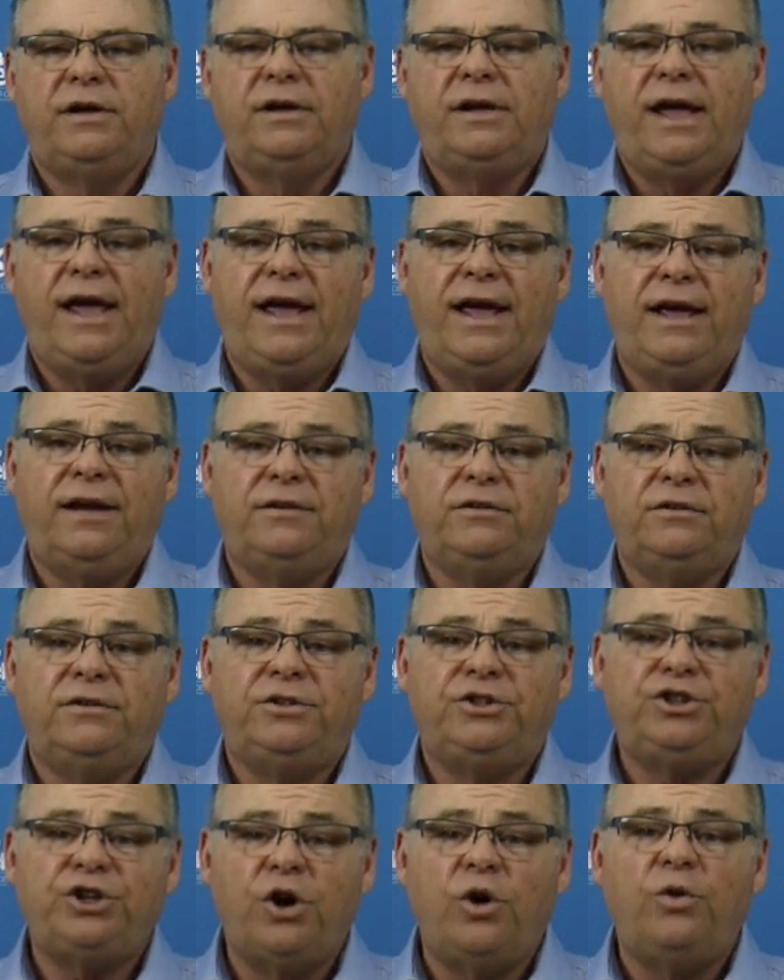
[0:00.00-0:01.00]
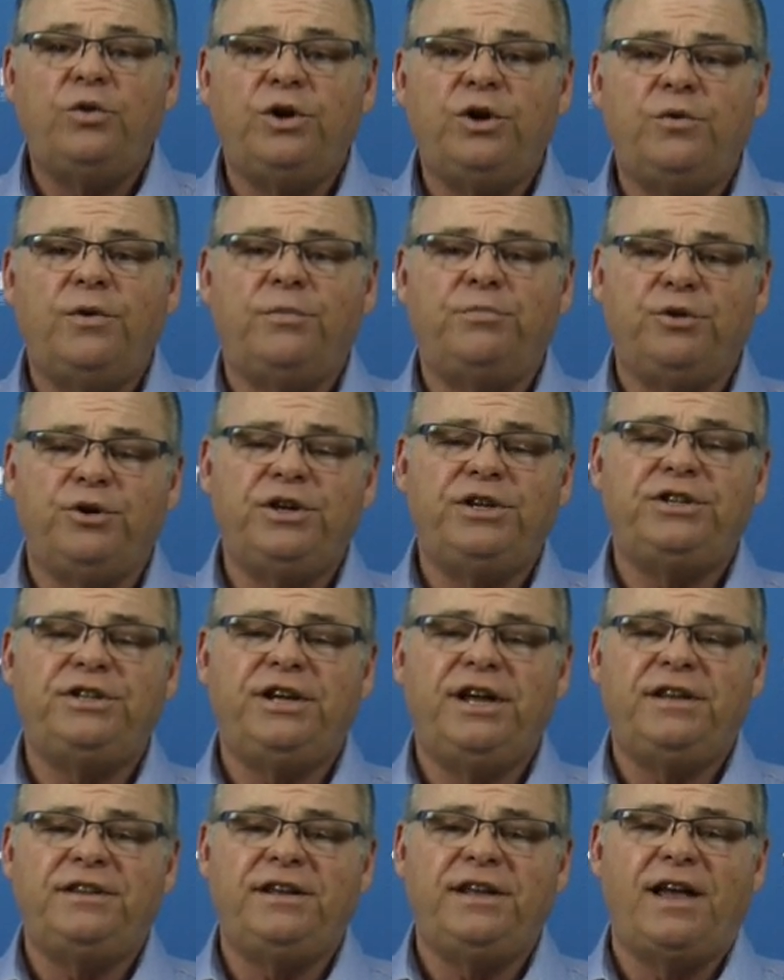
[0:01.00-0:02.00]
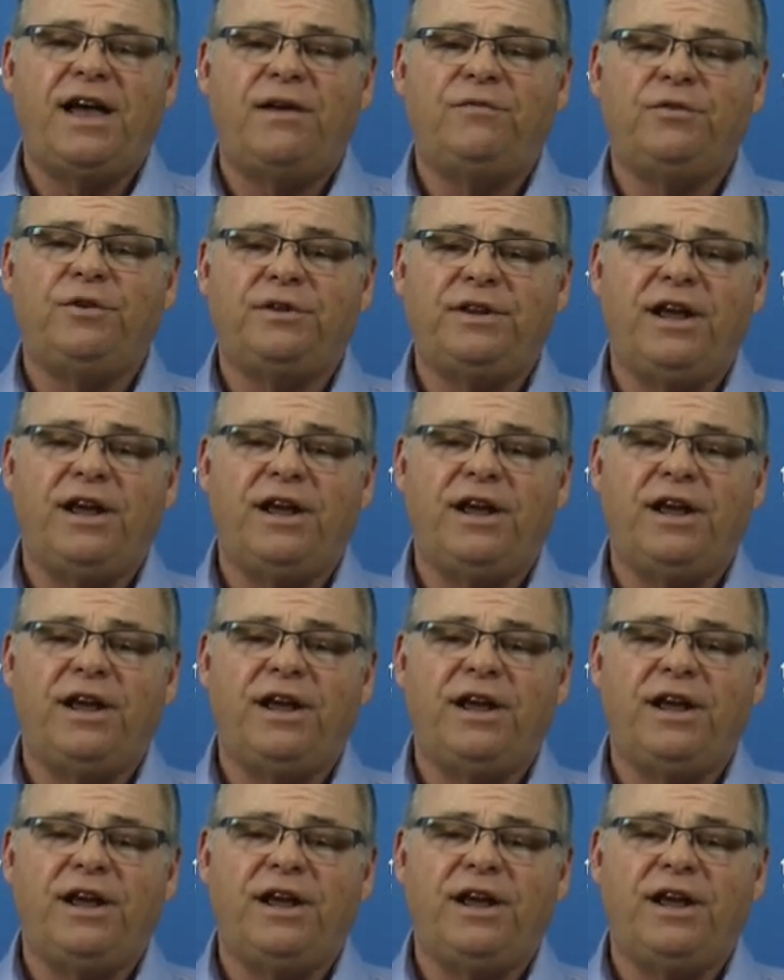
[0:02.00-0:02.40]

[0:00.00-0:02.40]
and show you appreciate the effort